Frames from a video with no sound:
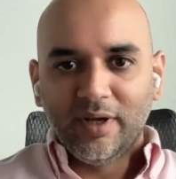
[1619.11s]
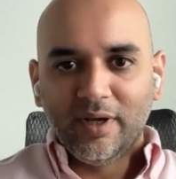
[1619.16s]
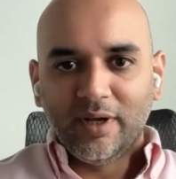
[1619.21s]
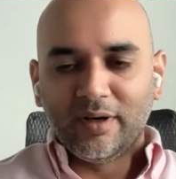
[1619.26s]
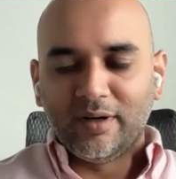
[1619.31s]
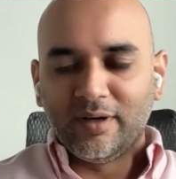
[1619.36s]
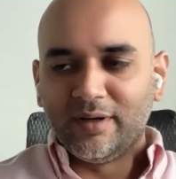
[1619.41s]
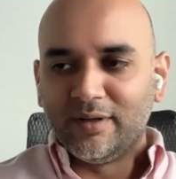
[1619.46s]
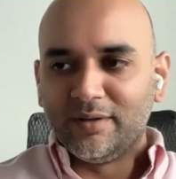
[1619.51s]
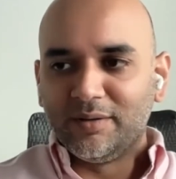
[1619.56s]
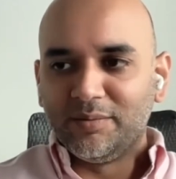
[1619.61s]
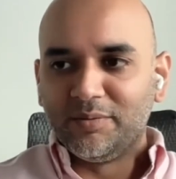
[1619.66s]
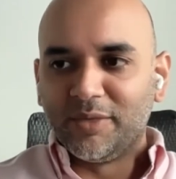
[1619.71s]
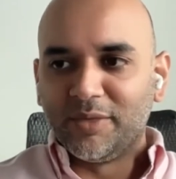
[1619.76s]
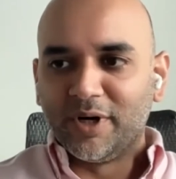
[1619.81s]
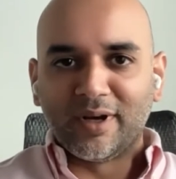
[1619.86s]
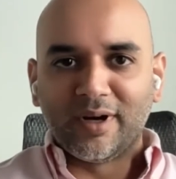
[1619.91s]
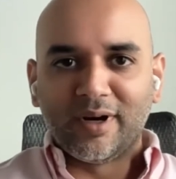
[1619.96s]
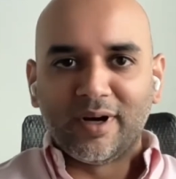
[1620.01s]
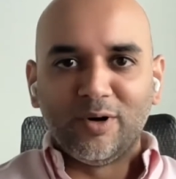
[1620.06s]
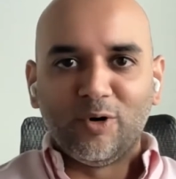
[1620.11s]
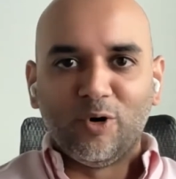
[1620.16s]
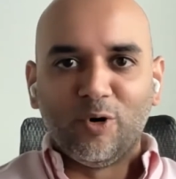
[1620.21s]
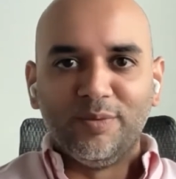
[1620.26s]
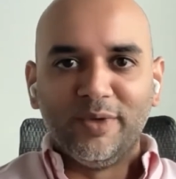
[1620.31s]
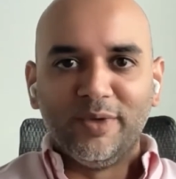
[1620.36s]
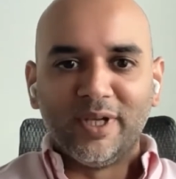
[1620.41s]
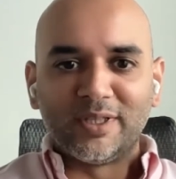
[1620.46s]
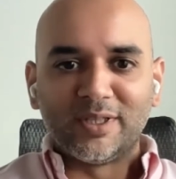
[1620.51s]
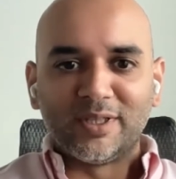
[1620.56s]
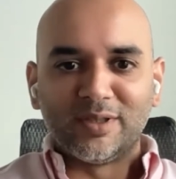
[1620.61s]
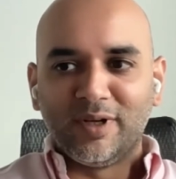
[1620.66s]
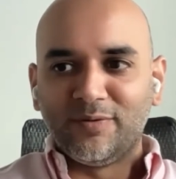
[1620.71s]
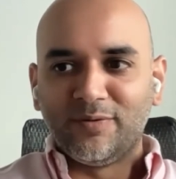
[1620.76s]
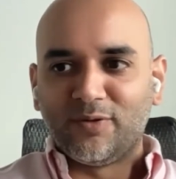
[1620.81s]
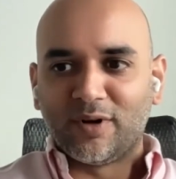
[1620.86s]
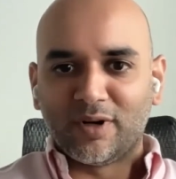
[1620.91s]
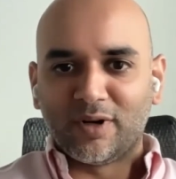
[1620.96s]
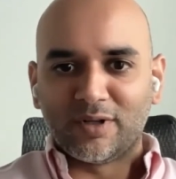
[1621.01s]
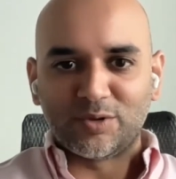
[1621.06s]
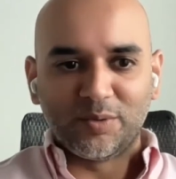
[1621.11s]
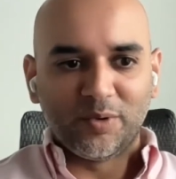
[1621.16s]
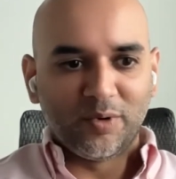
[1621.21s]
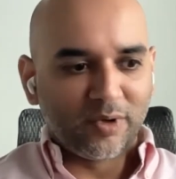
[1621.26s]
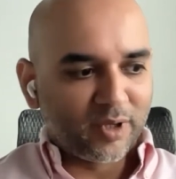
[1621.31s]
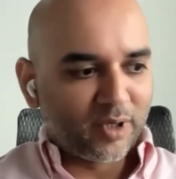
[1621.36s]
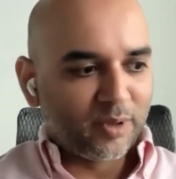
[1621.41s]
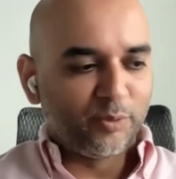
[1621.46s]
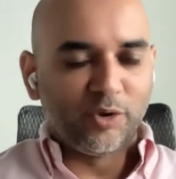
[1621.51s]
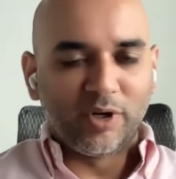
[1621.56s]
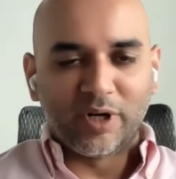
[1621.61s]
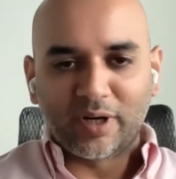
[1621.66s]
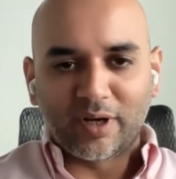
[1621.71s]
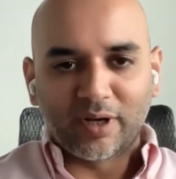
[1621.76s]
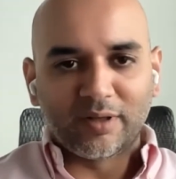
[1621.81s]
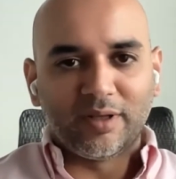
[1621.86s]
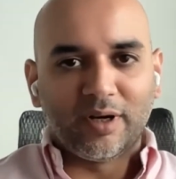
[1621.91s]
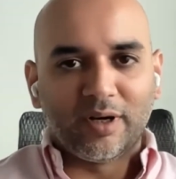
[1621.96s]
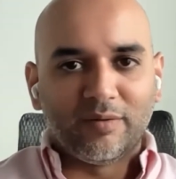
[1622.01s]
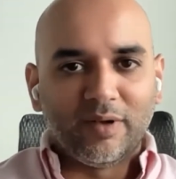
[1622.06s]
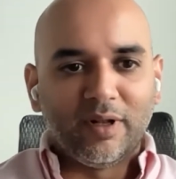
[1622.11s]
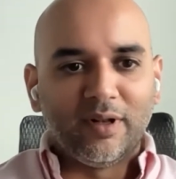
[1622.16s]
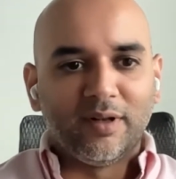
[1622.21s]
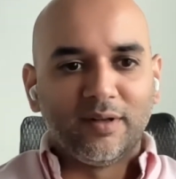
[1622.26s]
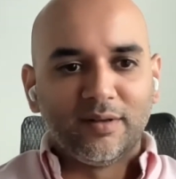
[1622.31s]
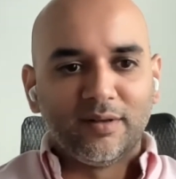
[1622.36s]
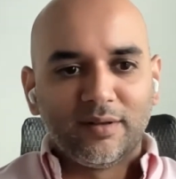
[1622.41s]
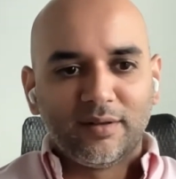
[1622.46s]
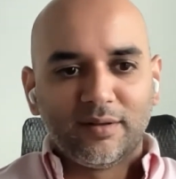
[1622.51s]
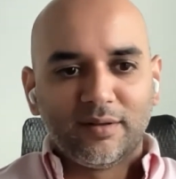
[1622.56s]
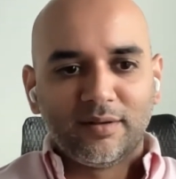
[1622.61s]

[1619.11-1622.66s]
But yeah, I hope there's a way for us to be able to communicate that well.